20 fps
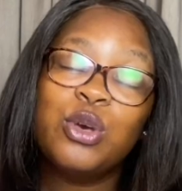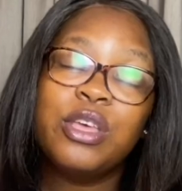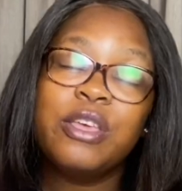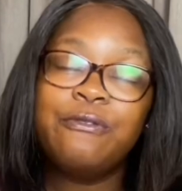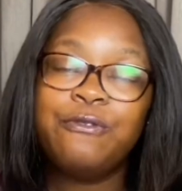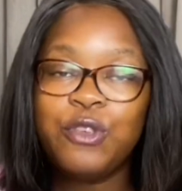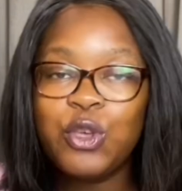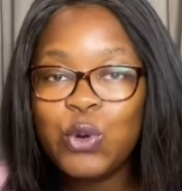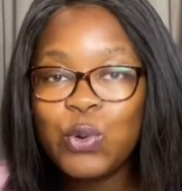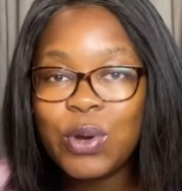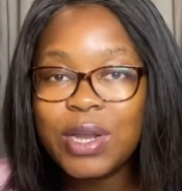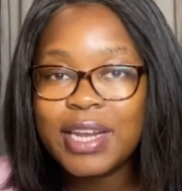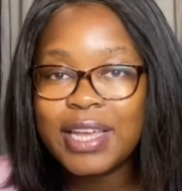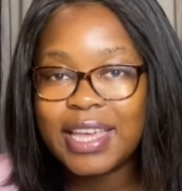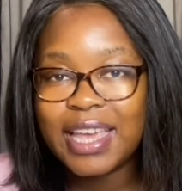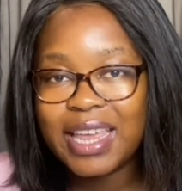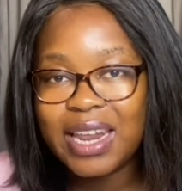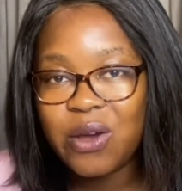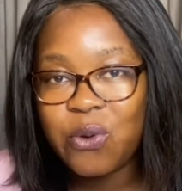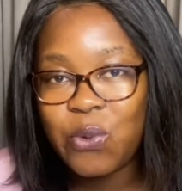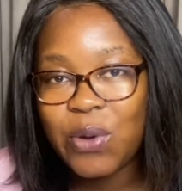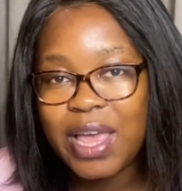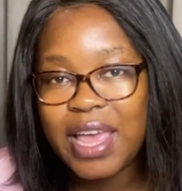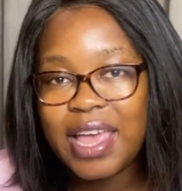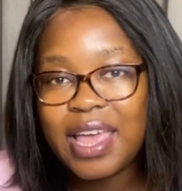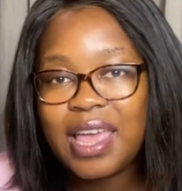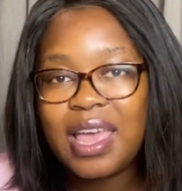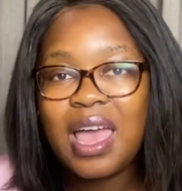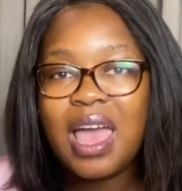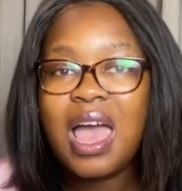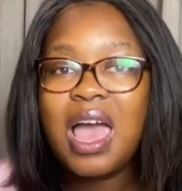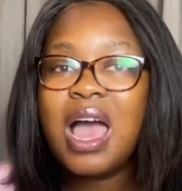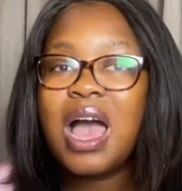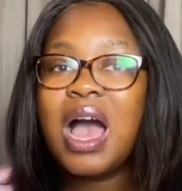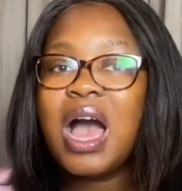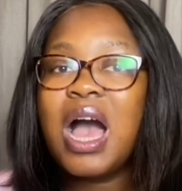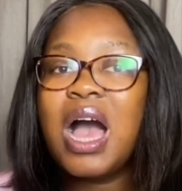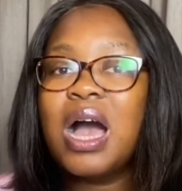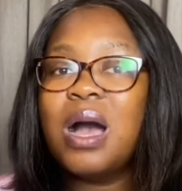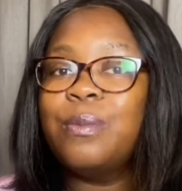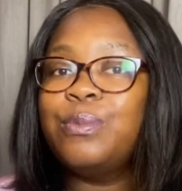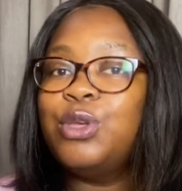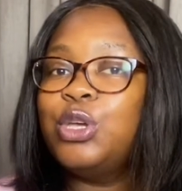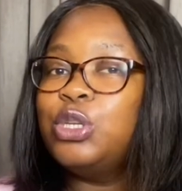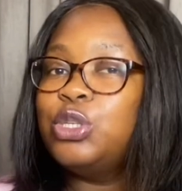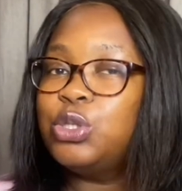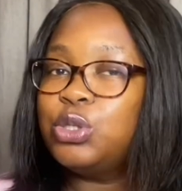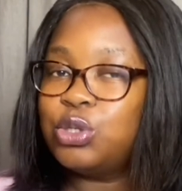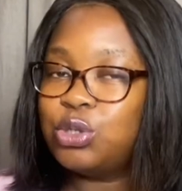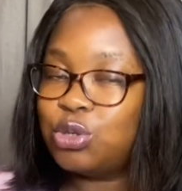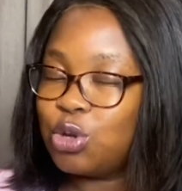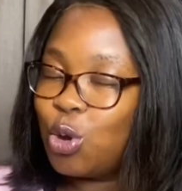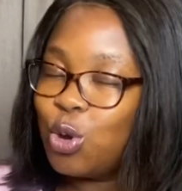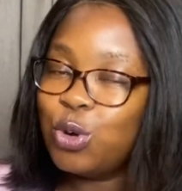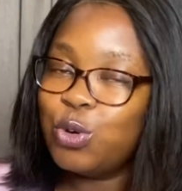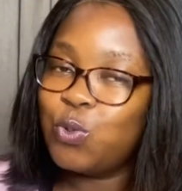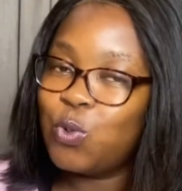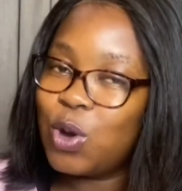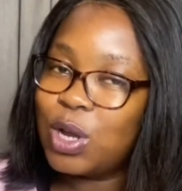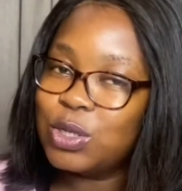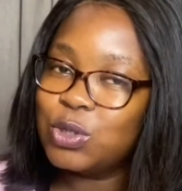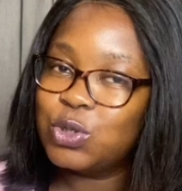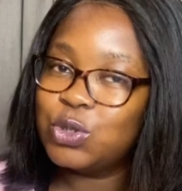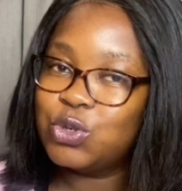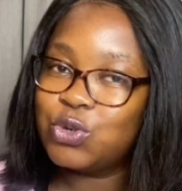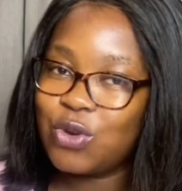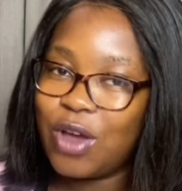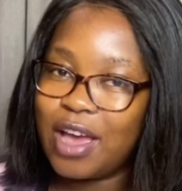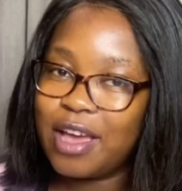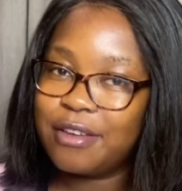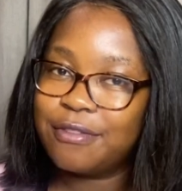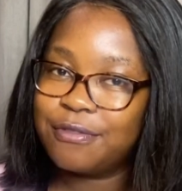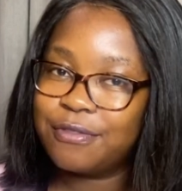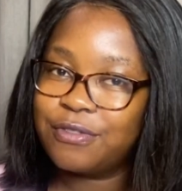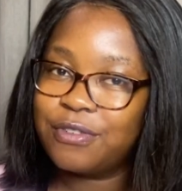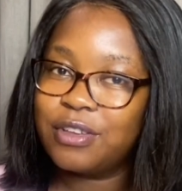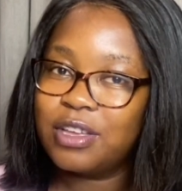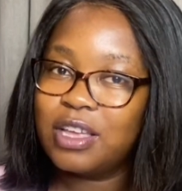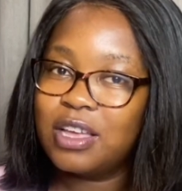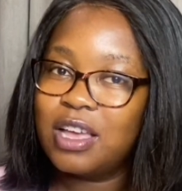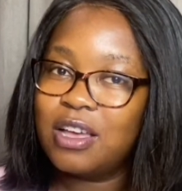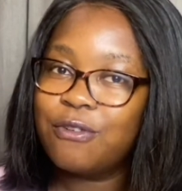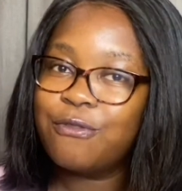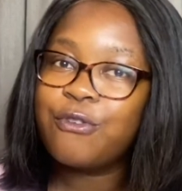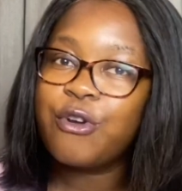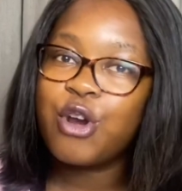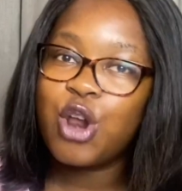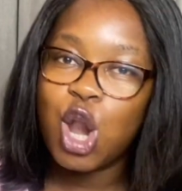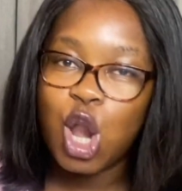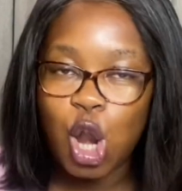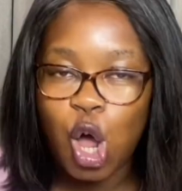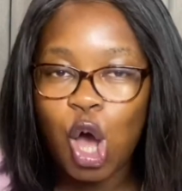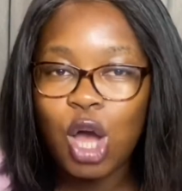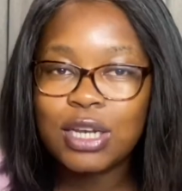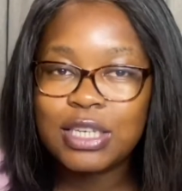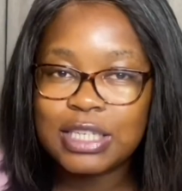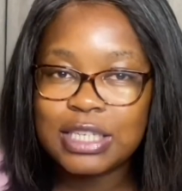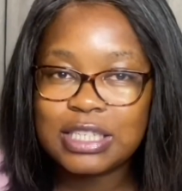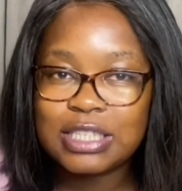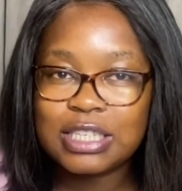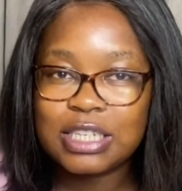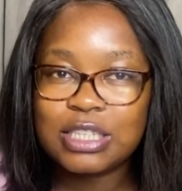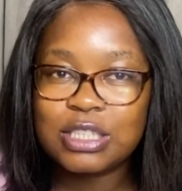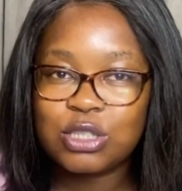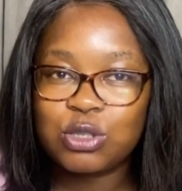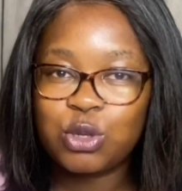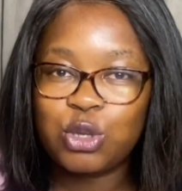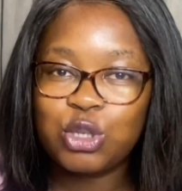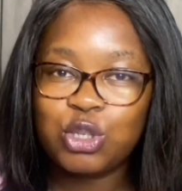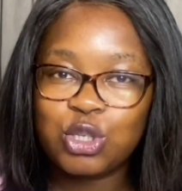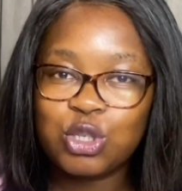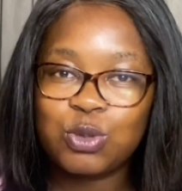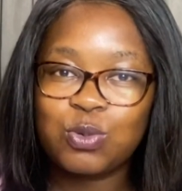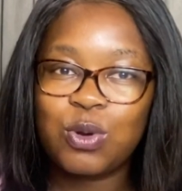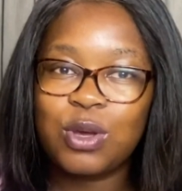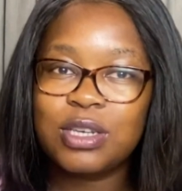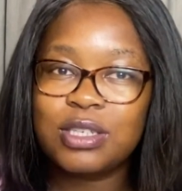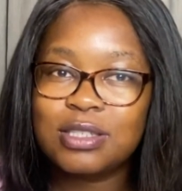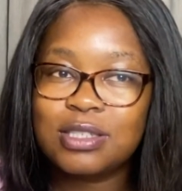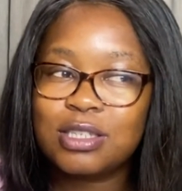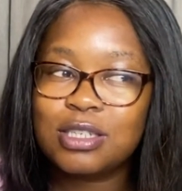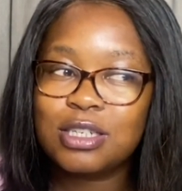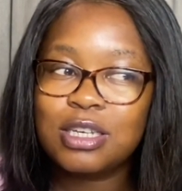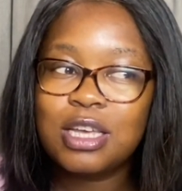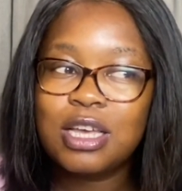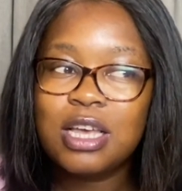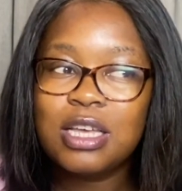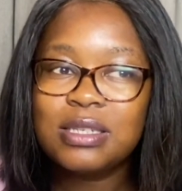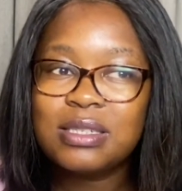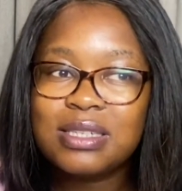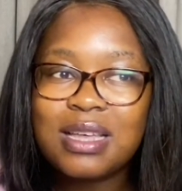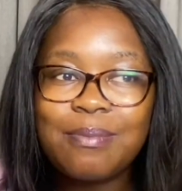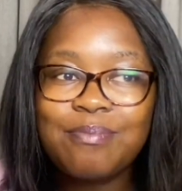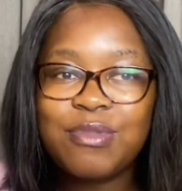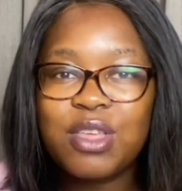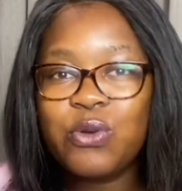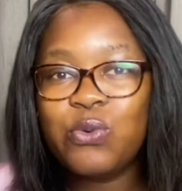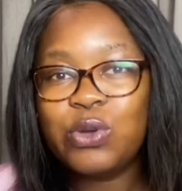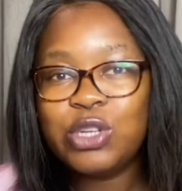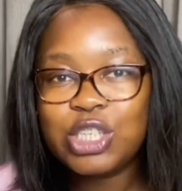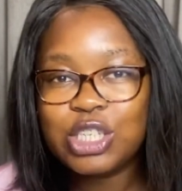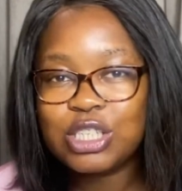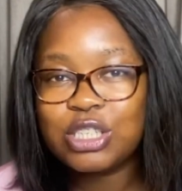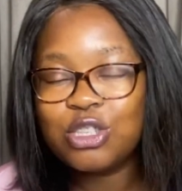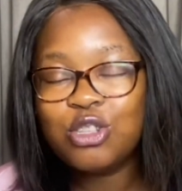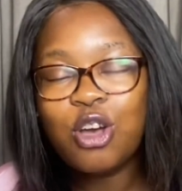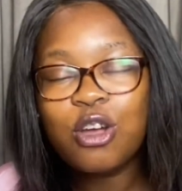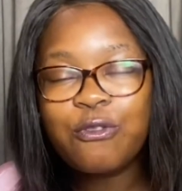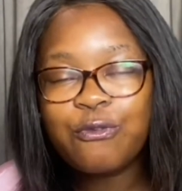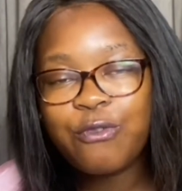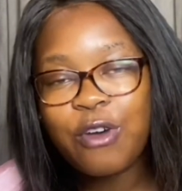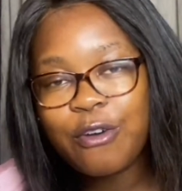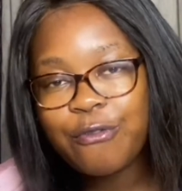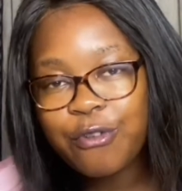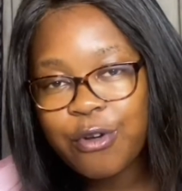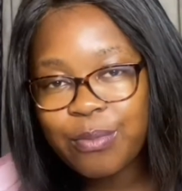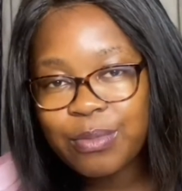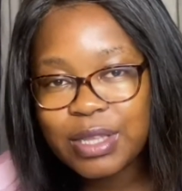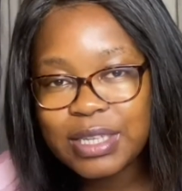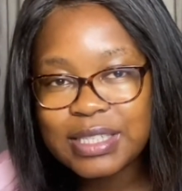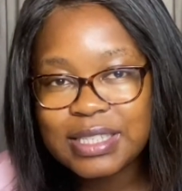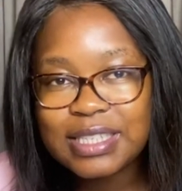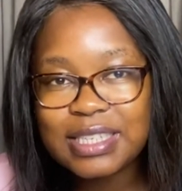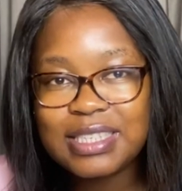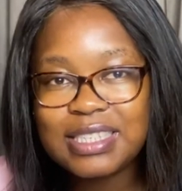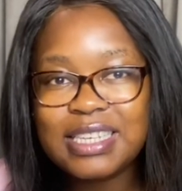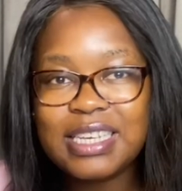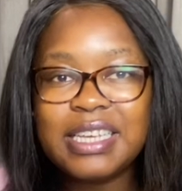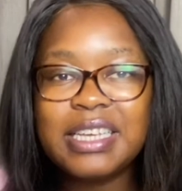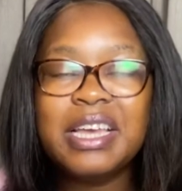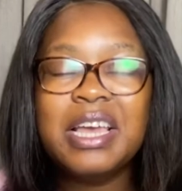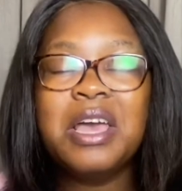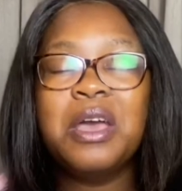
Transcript: If you want to get away, you don't want to drive for a long distance, so you just want something which is not far from the city,